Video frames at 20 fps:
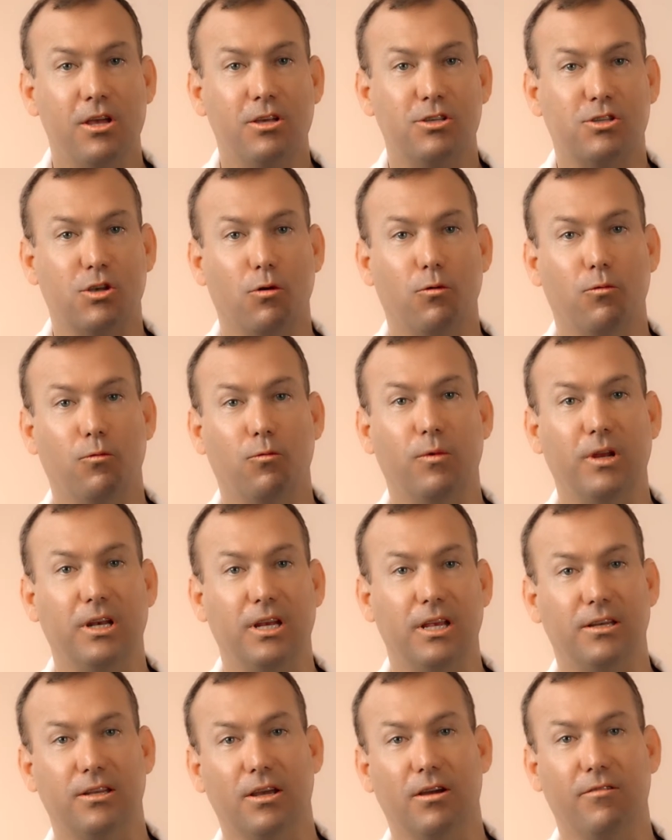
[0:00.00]
So we
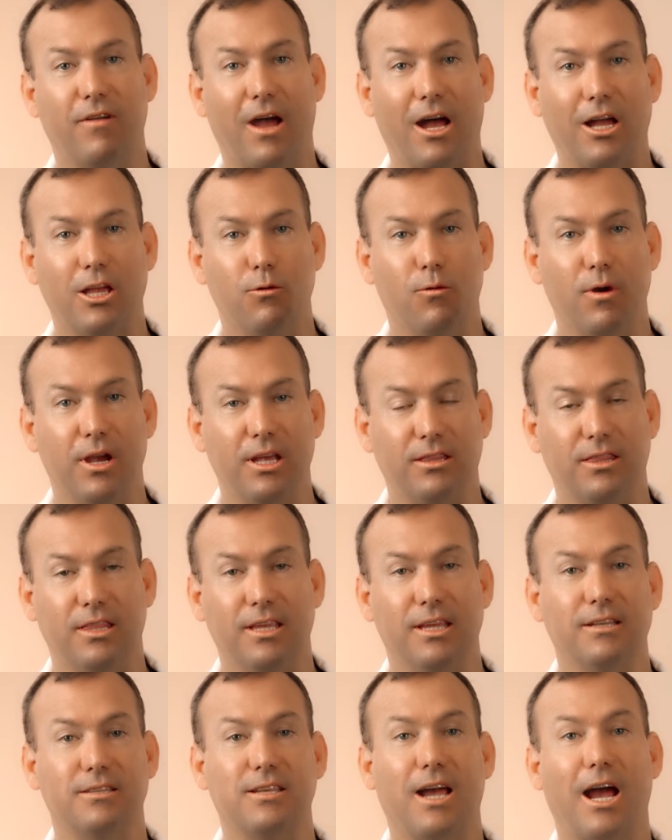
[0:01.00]
need to evaluate
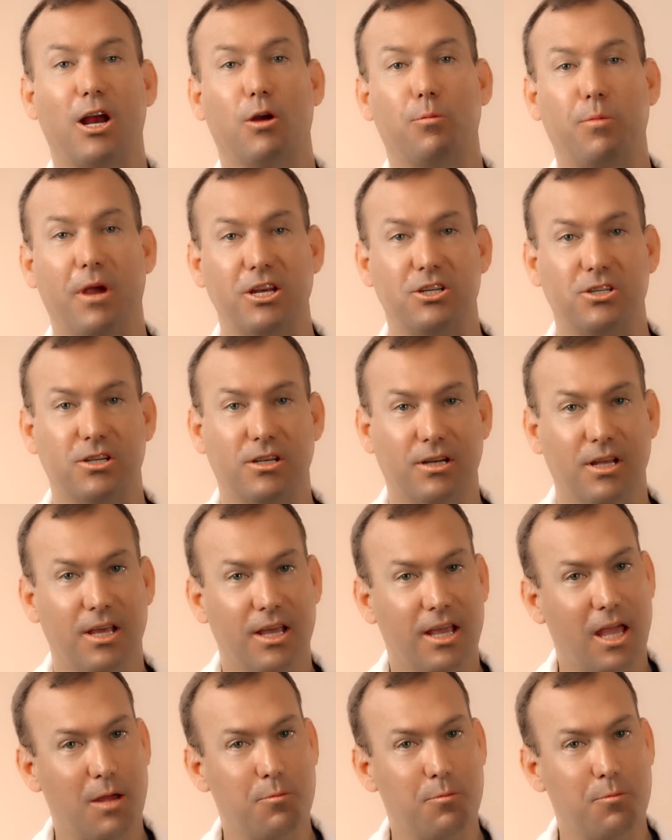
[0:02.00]
the entire patient